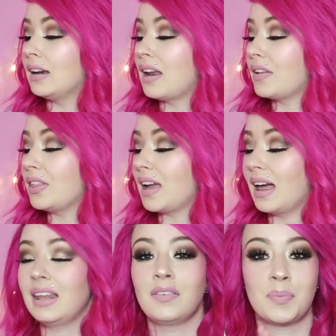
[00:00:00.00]
And another thing
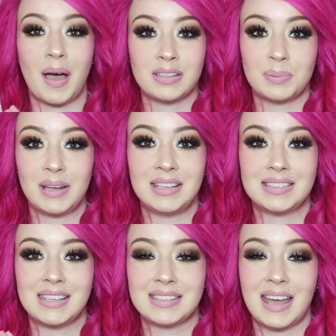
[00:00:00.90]
I love about
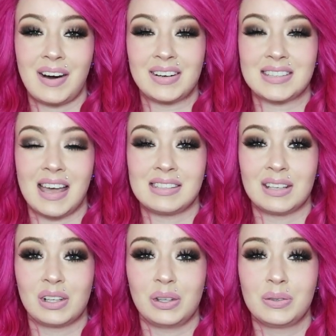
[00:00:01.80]
Splendies is they are size
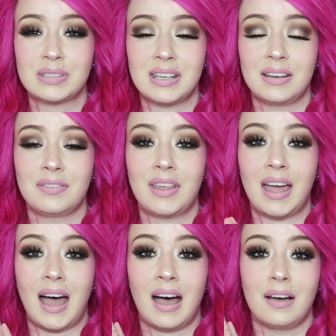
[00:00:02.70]
inclusive.
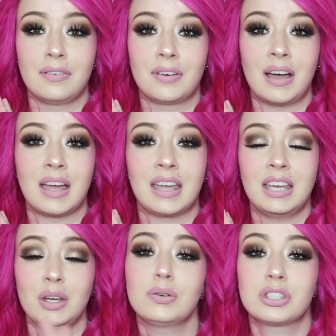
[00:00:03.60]
They have a
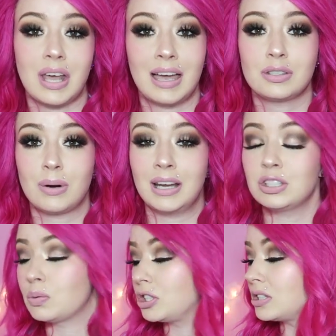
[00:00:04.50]
huge size
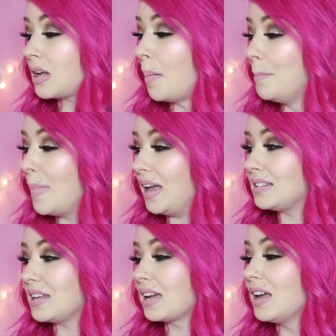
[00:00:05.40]
range, which is
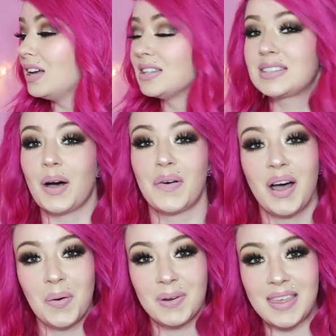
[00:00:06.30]
amazing. So
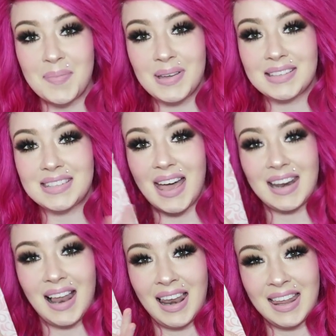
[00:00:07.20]
with that being
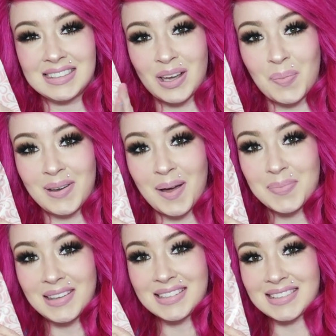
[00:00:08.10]
said, let's open
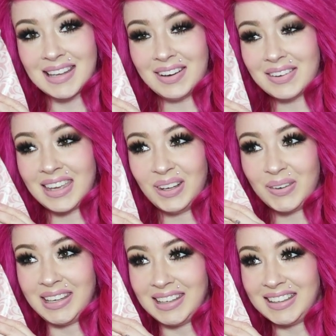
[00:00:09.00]
up these little
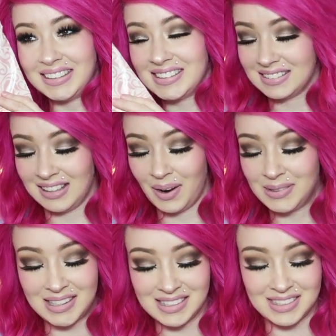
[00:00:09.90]
cuties. I
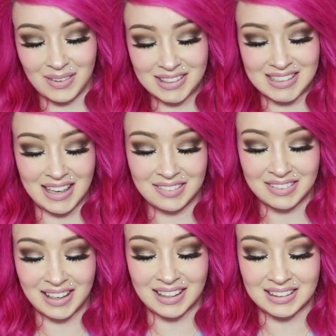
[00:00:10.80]
always get so excited
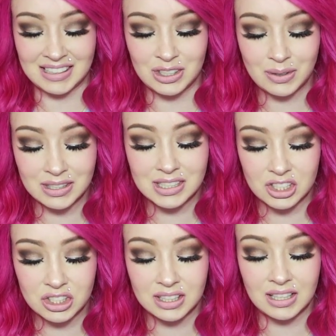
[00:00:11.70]
when I get these. You can
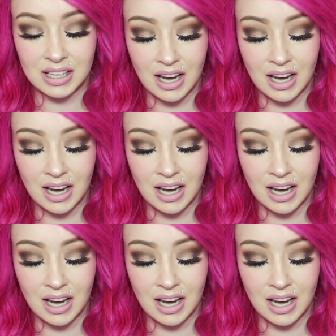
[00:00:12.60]
seriously